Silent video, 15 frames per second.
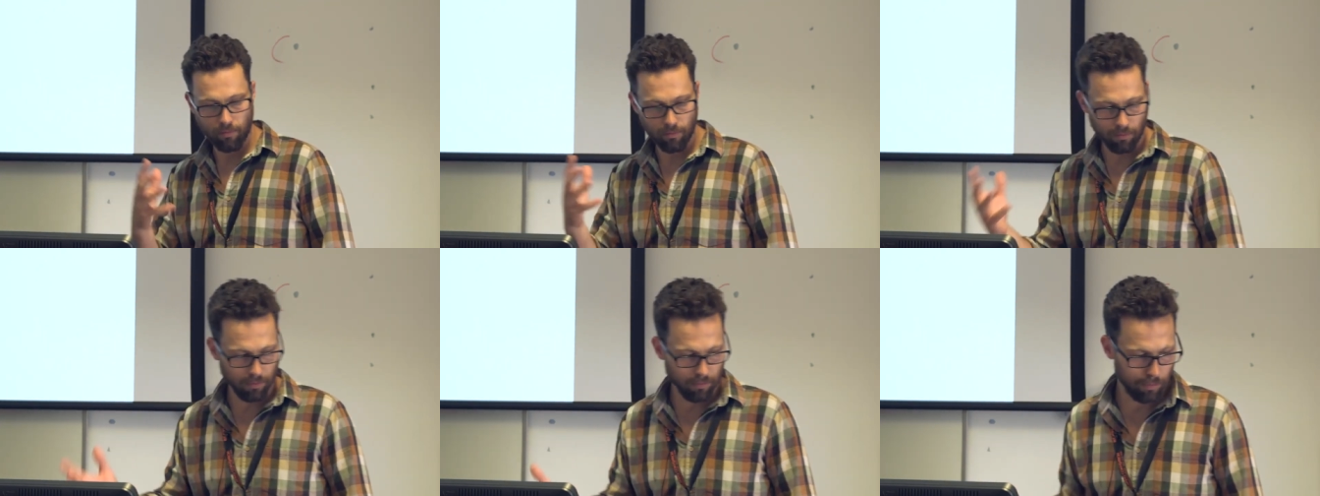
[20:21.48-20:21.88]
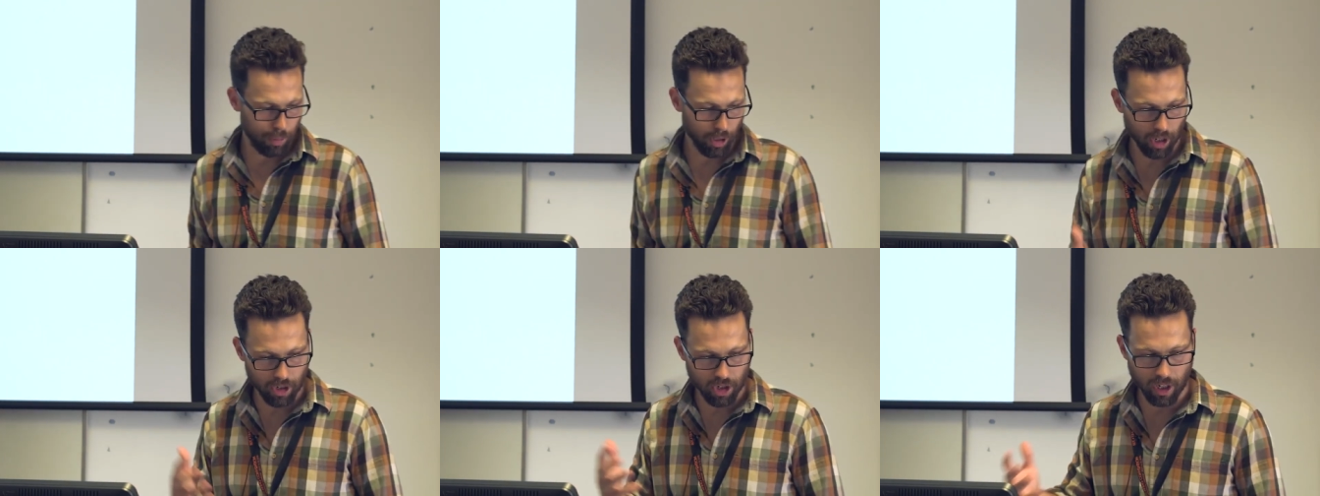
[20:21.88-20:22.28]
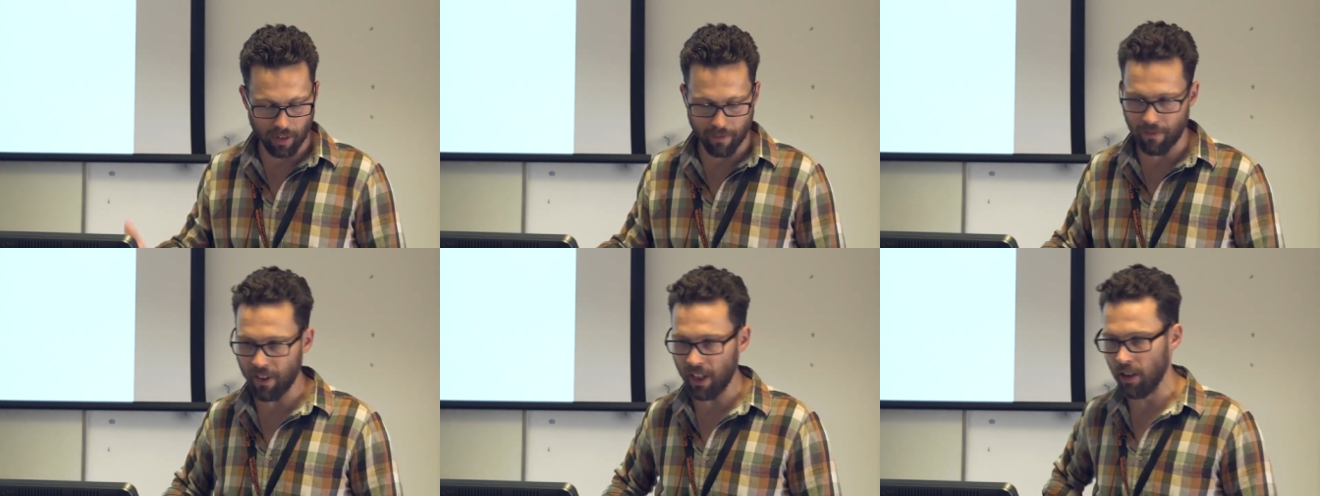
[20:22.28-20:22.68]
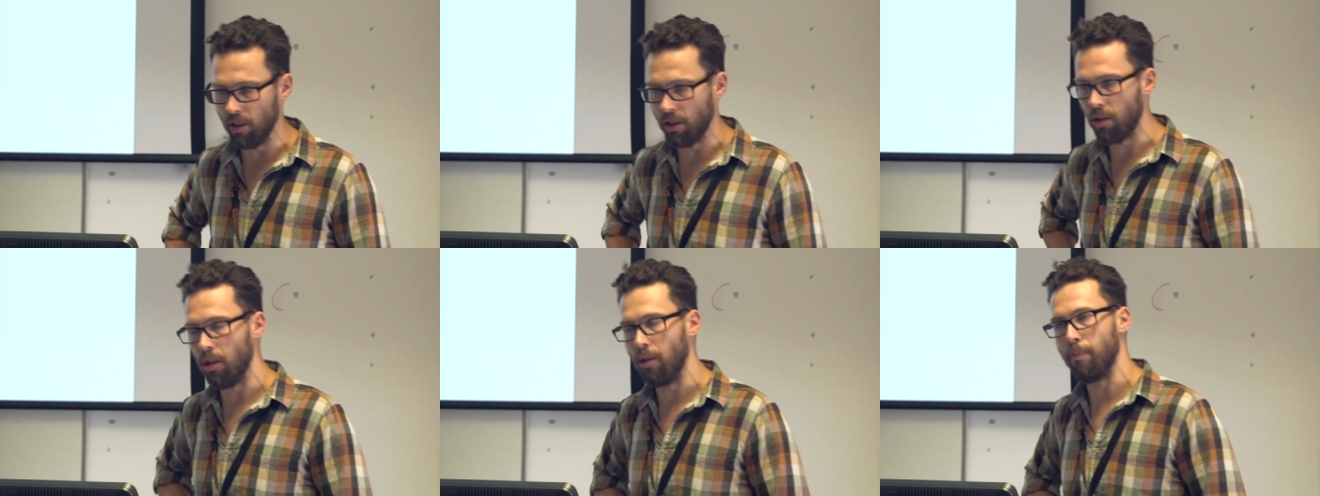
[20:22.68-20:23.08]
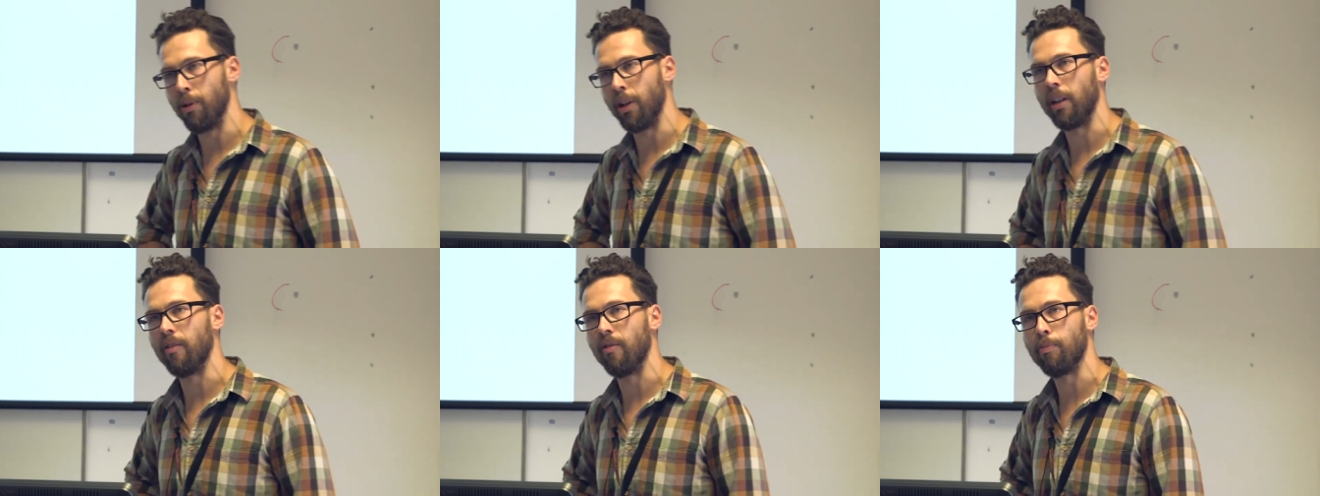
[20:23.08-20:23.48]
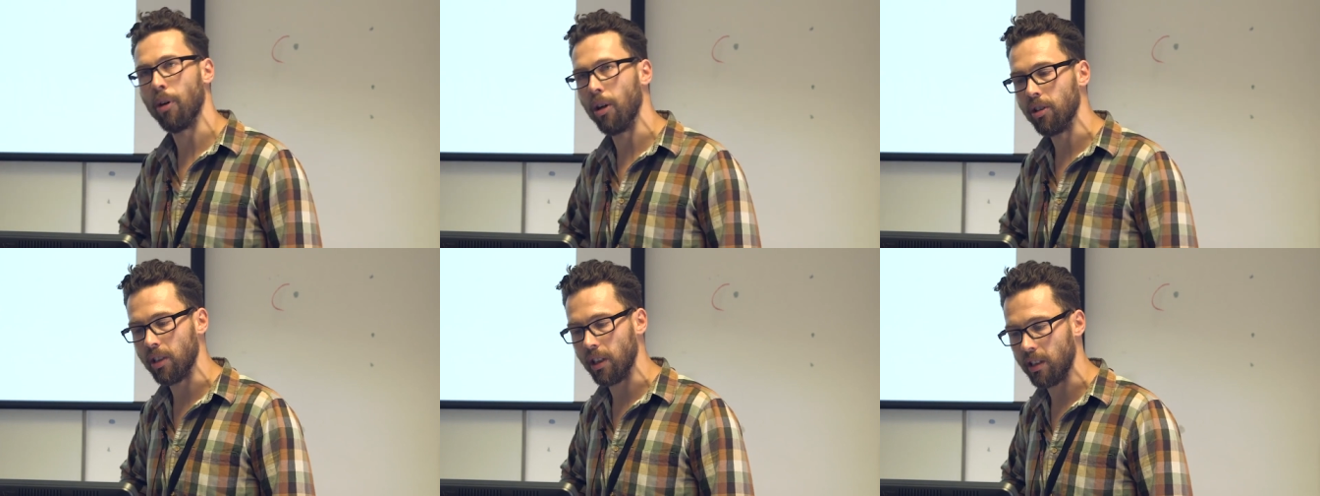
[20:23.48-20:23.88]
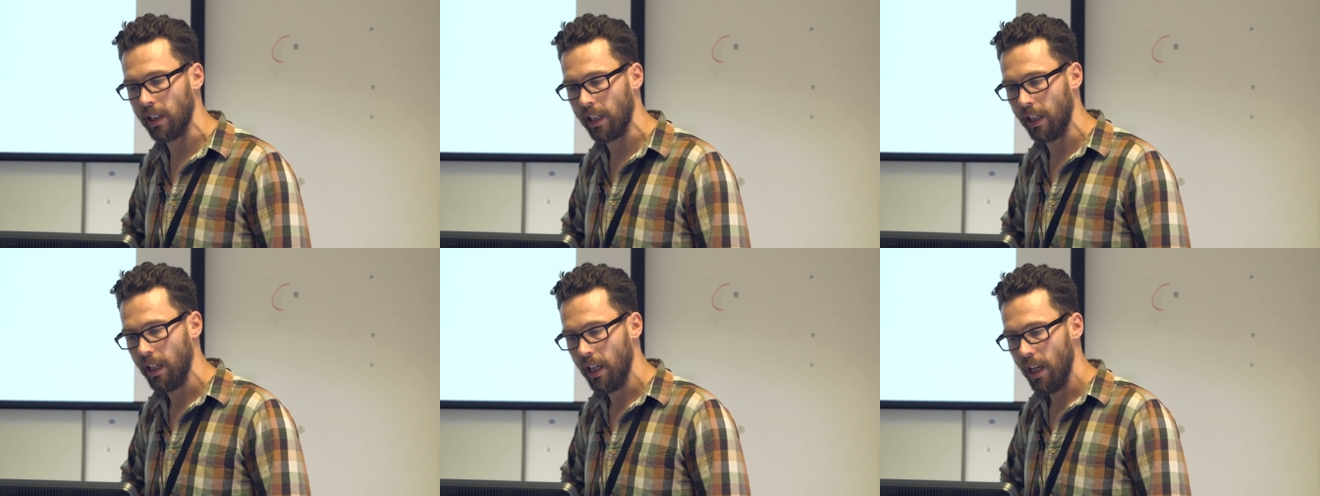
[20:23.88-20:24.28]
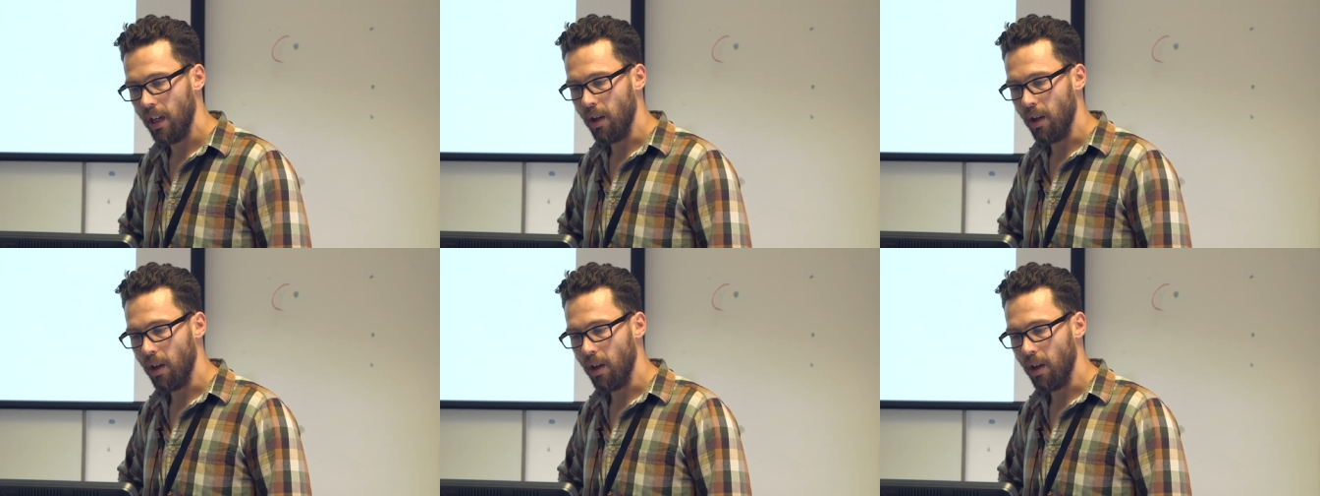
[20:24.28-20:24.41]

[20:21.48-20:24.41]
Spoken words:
burgeoning field called predictive processing,